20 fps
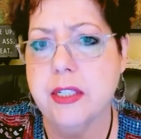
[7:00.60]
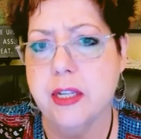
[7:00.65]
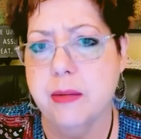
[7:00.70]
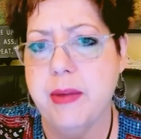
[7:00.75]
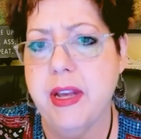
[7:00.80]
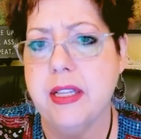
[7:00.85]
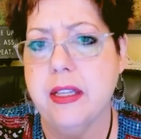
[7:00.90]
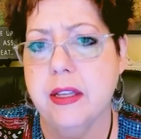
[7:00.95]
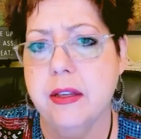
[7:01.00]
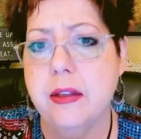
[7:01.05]
can
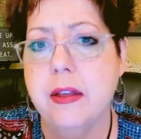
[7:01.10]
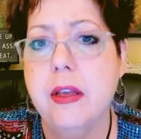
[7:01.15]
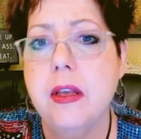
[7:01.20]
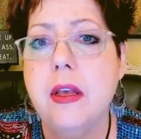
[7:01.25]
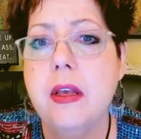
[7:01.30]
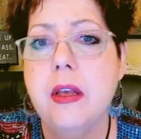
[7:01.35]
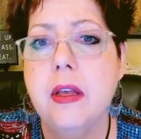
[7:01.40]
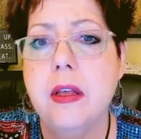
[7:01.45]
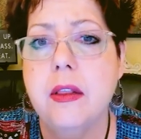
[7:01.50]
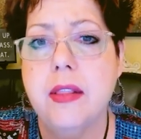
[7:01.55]
make
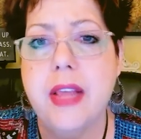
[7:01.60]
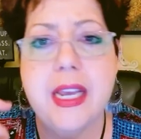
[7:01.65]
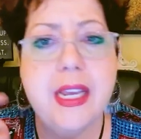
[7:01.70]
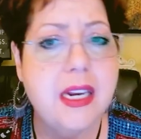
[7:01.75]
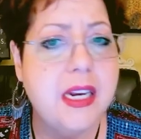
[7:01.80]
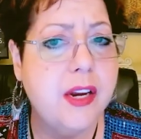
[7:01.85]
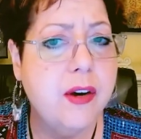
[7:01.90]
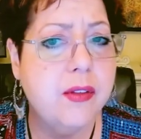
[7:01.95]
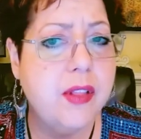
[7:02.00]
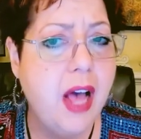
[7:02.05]
they
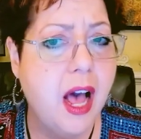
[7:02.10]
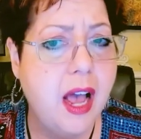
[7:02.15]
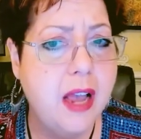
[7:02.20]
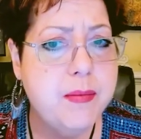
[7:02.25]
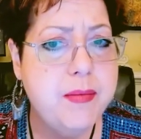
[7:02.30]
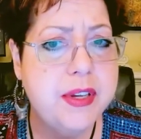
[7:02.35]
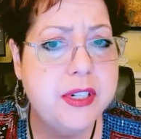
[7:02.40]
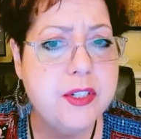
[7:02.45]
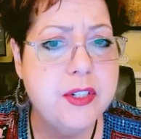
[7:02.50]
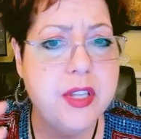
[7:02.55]
can hear the high
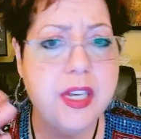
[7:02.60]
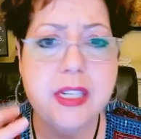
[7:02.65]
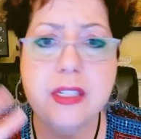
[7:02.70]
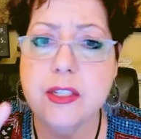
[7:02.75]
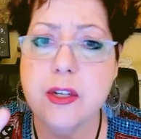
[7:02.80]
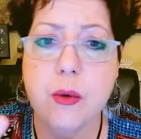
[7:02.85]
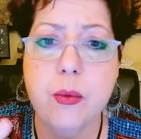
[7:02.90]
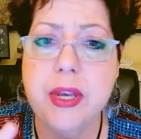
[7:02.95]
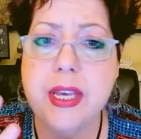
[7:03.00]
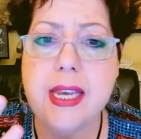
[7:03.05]
pitched things
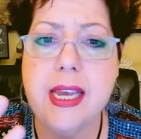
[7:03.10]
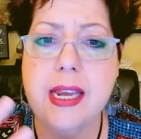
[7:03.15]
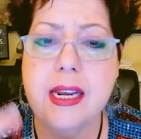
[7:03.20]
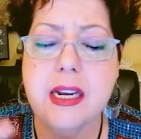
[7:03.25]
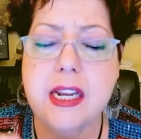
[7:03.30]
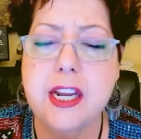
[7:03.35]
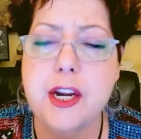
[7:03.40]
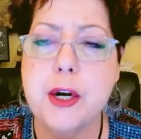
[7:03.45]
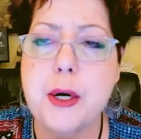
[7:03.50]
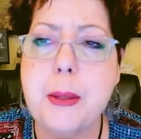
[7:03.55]
that we can't
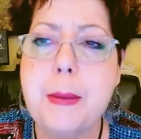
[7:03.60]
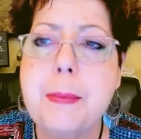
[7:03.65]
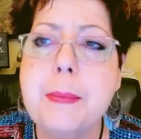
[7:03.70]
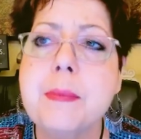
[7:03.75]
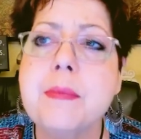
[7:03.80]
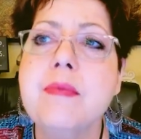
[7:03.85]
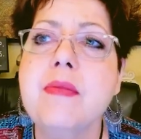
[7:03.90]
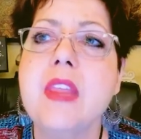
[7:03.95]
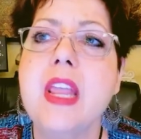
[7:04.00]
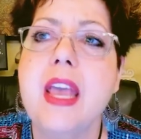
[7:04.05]
hear.
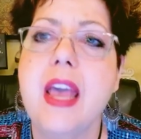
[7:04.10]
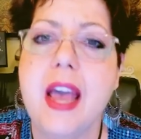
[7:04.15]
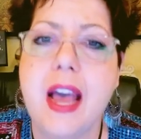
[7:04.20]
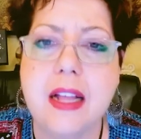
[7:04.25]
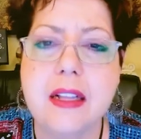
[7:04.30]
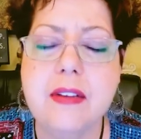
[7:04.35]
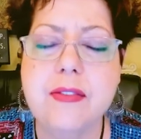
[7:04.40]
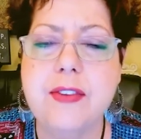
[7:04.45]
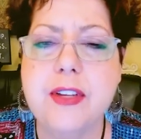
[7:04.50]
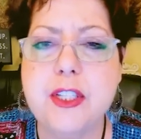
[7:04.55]

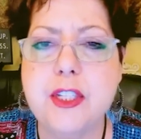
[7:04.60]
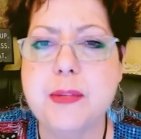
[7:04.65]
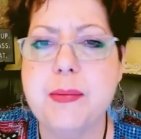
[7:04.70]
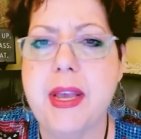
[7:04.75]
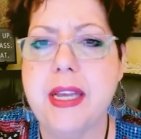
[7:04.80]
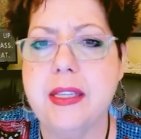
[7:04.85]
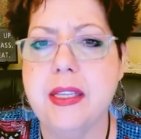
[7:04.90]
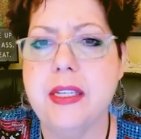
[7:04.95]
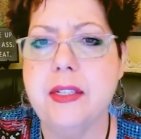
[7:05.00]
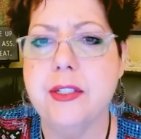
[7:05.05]
Elephants
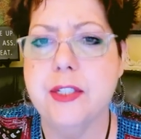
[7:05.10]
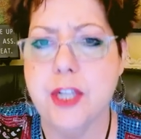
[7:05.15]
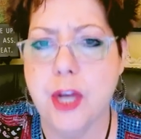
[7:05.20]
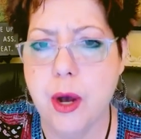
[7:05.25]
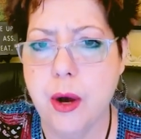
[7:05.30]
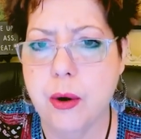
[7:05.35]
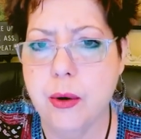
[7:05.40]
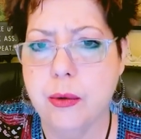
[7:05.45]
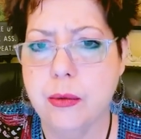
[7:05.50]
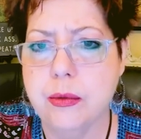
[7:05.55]
make these
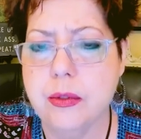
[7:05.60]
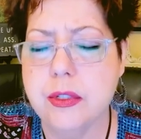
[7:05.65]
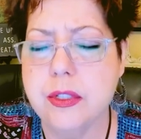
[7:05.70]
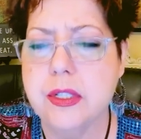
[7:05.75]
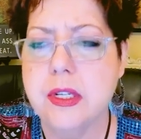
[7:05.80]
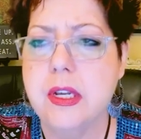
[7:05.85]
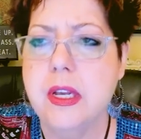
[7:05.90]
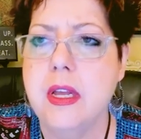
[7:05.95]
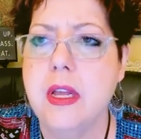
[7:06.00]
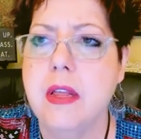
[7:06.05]

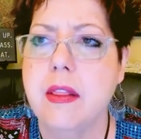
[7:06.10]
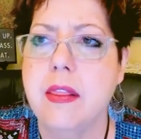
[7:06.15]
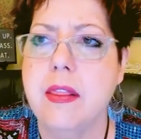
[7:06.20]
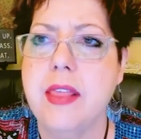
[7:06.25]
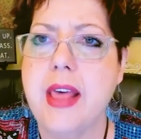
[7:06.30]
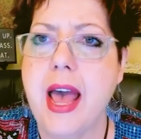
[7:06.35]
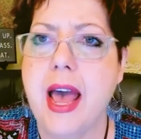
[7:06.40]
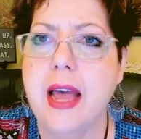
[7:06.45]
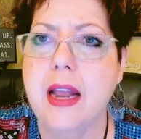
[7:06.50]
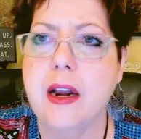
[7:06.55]
tones
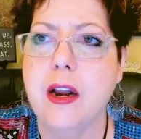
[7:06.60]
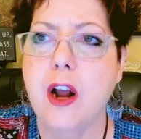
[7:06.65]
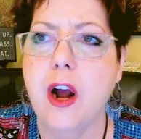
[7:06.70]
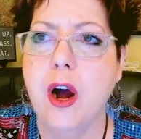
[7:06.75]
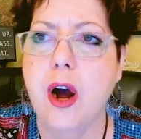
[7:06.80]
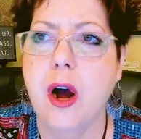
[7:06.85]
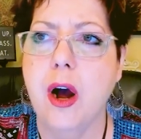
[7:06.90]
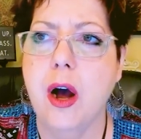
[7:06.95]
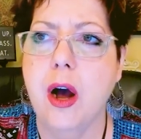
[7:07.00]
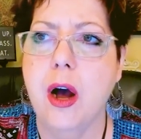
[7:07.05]
that
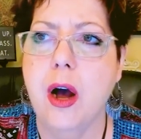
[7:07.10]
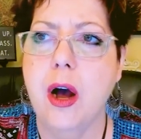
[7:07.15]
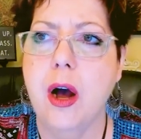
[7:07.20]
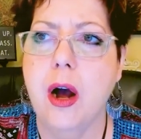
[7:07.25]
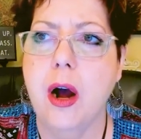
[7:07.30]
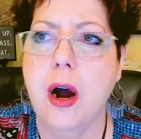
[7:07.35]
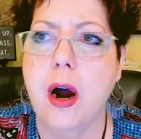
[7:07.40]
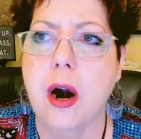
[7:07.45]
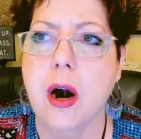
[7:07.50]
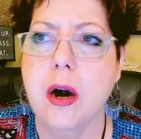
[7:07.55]

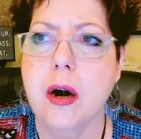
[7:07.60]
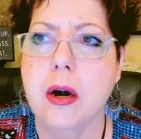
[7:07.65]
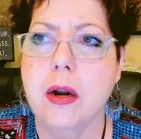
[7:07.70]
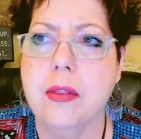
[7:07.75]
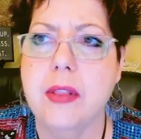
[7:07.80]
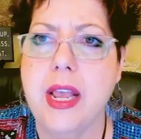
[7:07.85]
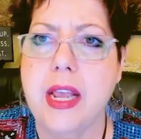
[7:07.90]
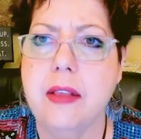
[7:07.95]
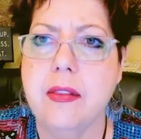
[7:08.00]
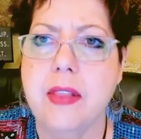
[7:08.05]

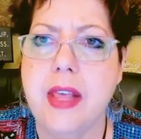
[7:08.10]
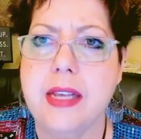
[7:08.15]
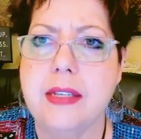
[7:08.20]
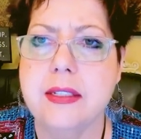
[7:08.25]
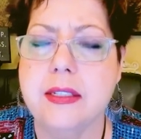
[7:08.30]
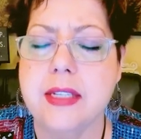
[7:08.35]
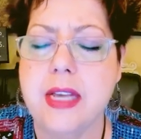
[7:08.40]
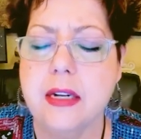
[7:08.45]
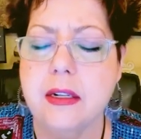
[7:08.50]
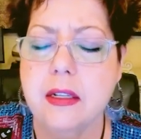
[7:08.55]
they
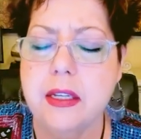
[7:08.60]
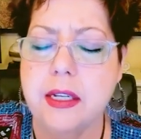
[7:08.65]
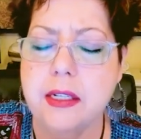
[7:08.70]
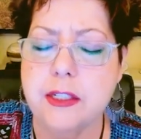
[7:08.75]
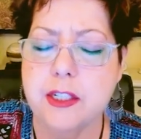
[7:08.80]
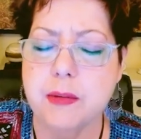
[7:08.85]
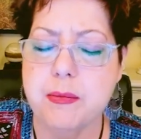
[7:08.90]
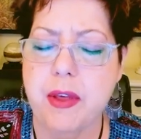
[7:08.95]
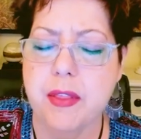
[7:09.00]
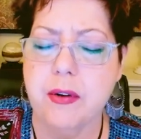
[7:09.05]
settle
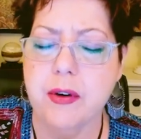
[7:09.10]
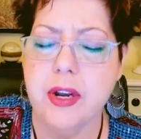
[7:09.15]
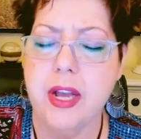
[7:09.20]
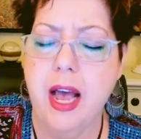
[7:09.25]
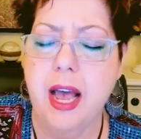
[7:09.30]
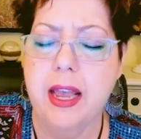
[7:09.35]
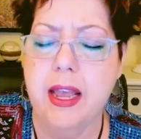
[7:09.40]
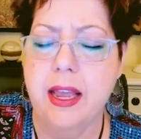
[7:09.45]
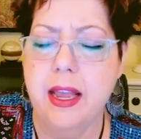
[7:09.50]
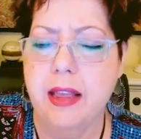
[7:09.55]
into Mother
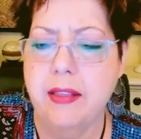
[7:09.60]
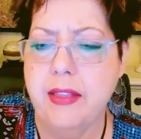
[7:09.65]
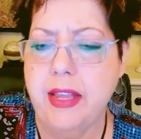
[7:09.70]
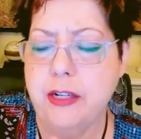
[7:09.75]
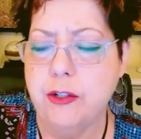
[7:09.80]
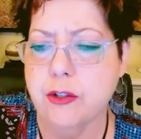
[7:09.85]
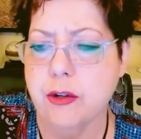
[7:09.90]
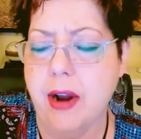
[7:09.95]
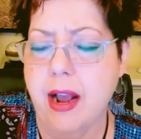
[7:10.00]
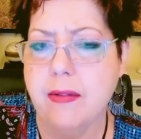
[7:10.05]
Gaia and they
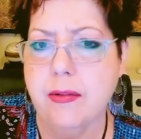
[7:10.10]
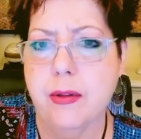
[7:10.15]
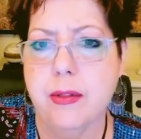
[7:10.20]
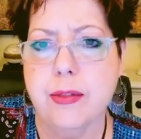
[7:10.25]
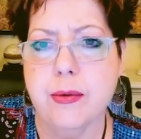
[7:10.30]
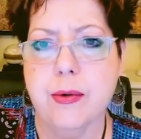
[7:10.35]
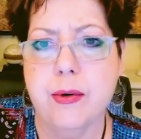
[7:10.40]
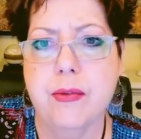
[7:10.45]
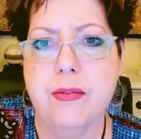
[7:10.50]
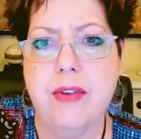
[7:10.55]
travel
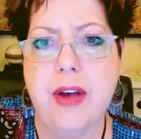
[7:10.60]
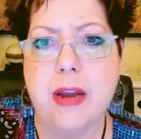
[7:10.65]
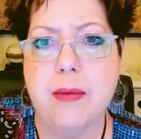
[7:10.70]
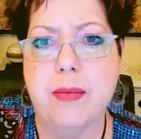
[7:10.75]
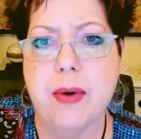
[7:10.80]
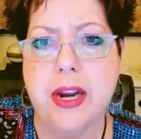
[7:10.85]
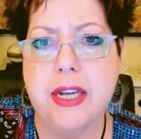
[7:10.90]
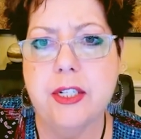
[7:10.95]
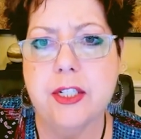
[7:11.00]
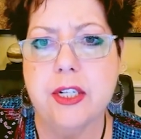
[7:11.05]
through
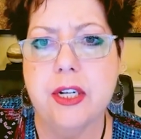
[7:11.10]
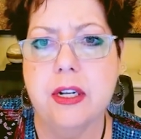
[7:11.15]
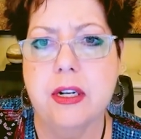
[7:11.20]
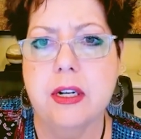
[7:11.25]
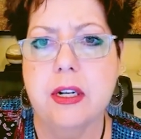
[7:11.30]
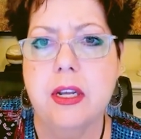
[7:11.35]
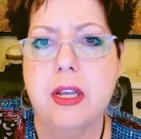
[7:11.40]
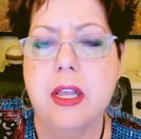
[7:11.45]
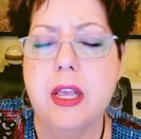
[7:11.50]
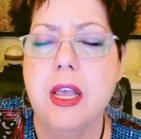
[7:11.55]

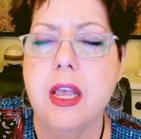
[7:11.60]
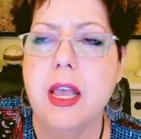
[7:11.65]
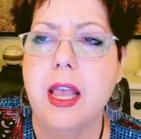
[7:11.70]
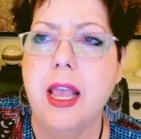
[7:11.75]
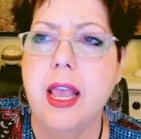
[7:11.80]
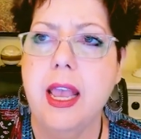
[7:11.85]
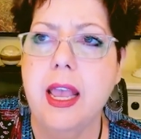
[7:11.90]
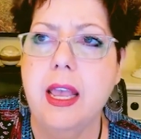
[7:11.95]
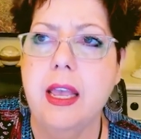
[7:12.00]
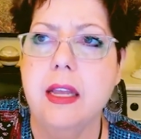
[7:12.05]
vibration.
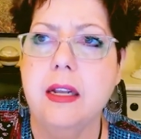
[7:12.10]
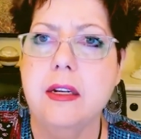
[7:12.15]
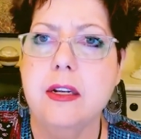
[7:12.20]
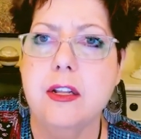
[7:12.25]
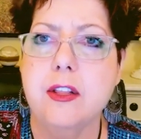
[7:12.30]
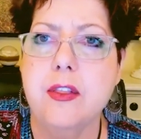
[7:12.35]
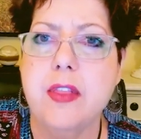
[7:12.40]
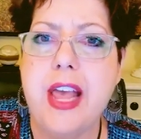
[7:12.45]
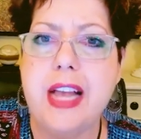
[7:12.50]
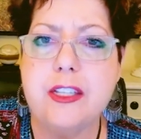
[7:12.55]
And
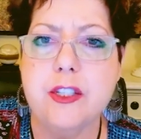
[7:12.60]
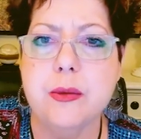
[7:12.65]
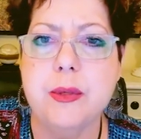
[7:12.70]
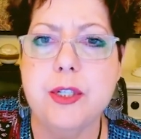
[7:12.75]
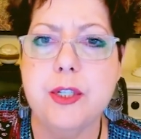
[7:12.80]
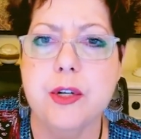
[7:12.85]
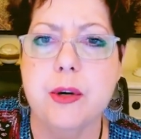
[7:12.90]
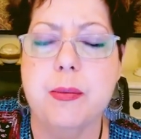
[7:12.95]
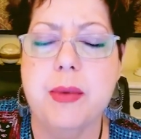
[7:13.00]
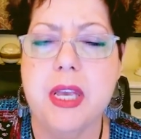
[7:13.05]
that's
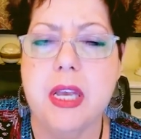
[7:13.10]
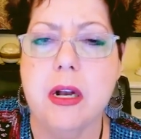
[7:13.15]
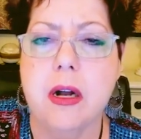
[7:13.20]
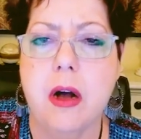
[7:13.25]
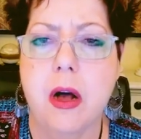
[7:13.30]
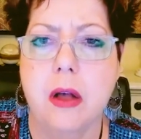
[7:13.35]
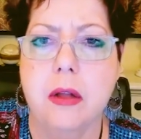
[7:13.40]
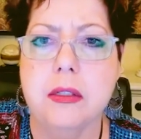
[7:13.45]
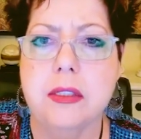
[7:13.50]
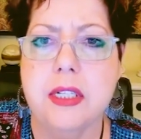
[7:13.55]
what you're being
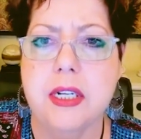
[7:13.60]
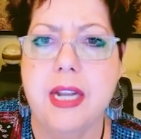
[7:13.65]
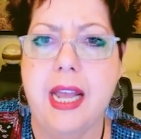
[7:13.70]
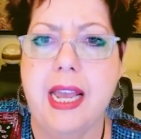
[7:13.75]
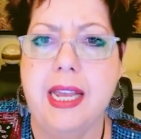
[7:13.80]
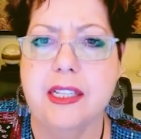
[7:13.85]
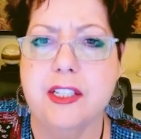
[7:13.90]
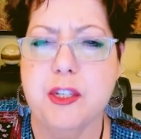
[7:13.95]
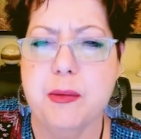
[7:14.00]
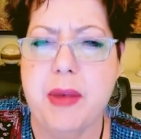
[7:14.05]
called
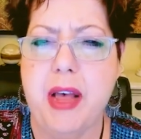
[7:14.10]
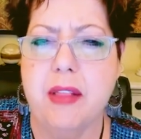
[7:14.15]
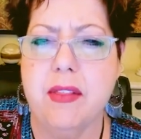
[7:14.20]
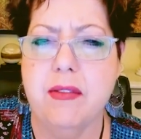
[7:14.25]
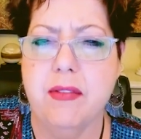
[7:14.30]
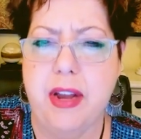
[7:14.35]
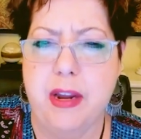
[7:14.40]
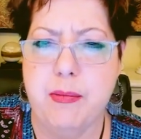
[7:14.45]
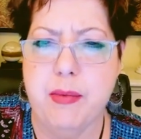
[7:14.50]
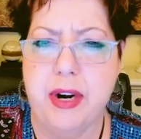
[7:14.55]
today. It's about the
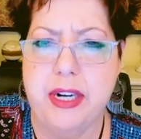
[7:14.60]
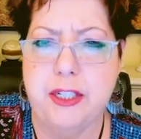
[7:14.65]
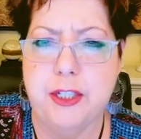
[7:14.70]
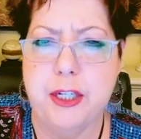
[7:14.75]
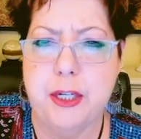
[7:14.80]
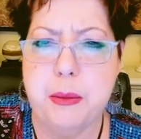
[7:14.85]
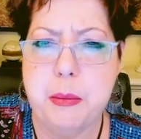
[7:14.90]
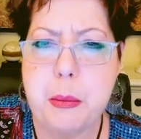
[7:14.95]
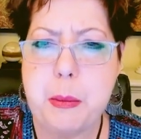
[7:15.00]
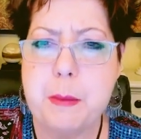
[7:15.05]

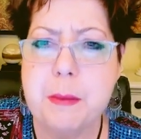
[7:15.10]
vibration.